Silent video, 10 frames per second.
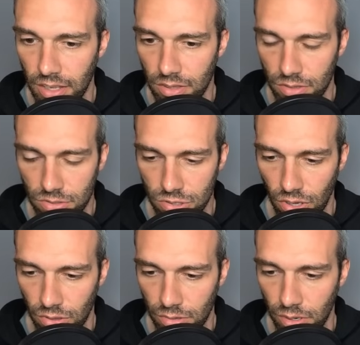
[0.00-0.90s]

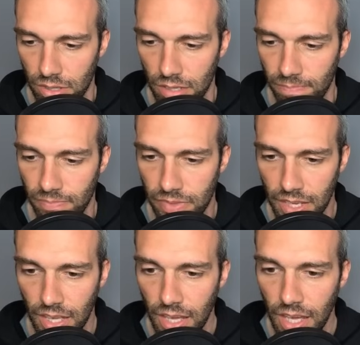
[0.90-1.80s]
So throw
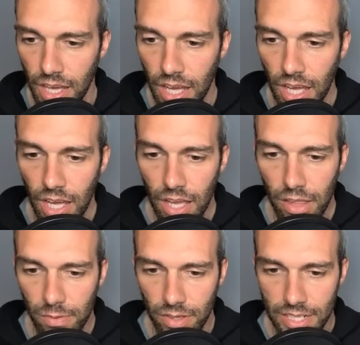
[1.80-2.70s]

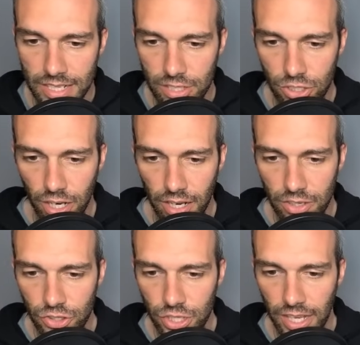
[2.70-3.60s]
the
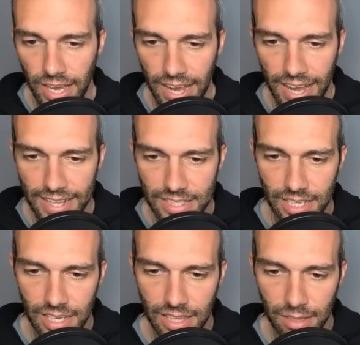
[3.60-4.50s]
Discharge at
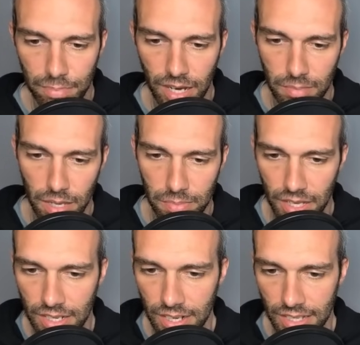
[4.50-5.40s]
the Primeape
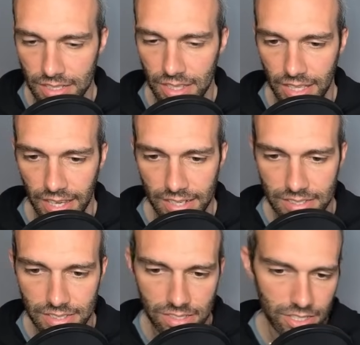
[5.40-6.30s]
and not the
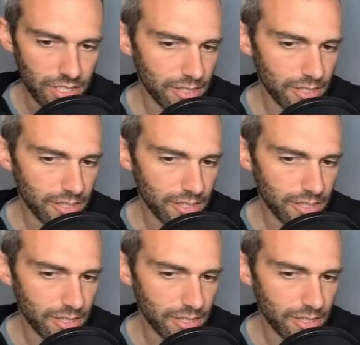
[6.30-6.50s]
X-Scissor.